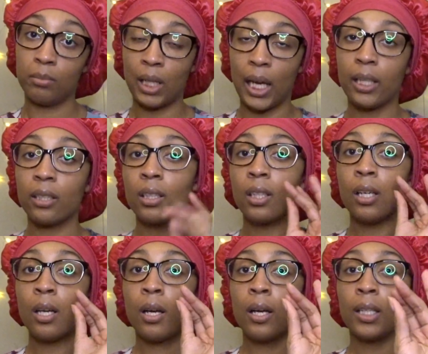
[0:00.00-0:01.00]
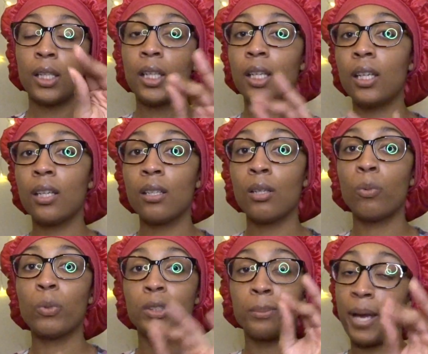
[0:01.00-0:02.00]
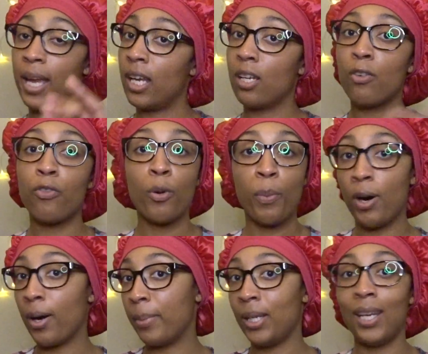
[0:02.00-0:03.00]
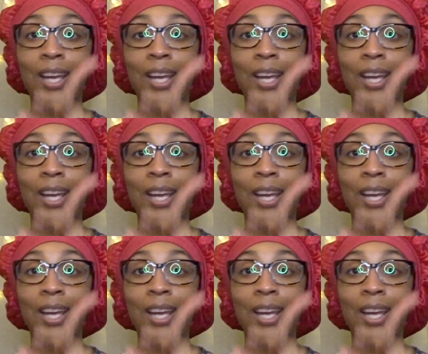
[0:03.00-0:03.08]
Like, Ken was made for Barbie